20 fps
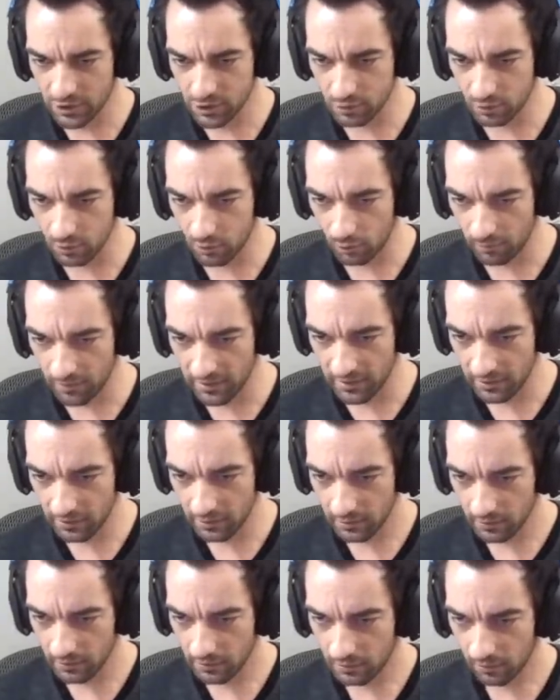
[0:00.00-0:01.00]
you, homie.
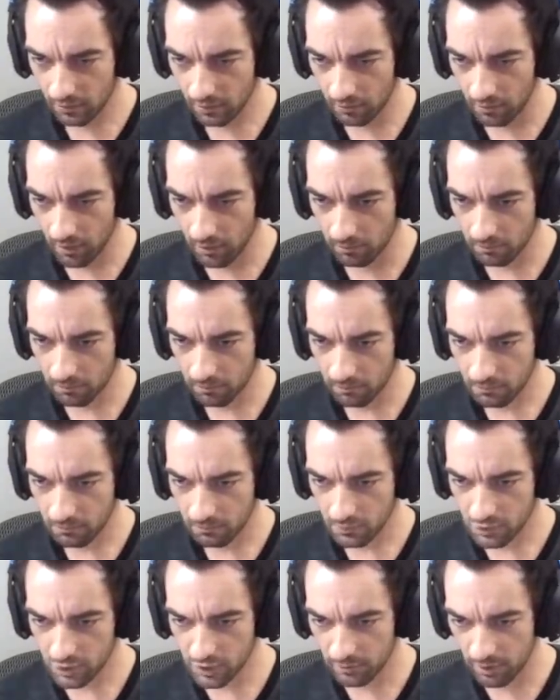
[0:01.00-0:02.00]
Come on.
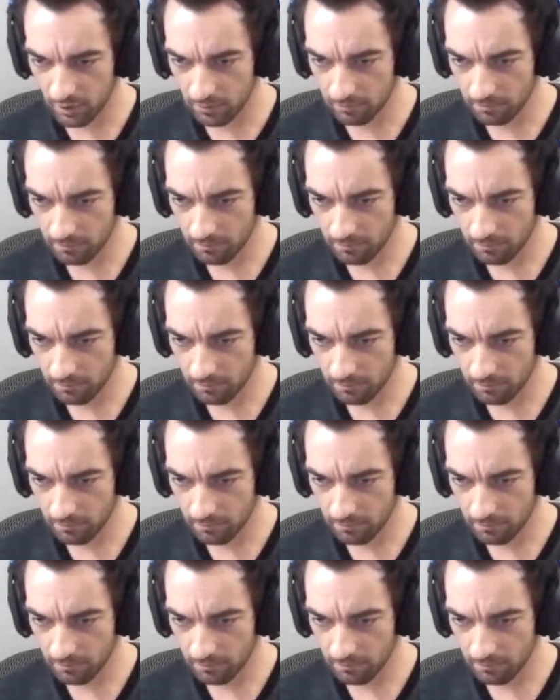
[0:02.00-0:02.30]
Come on.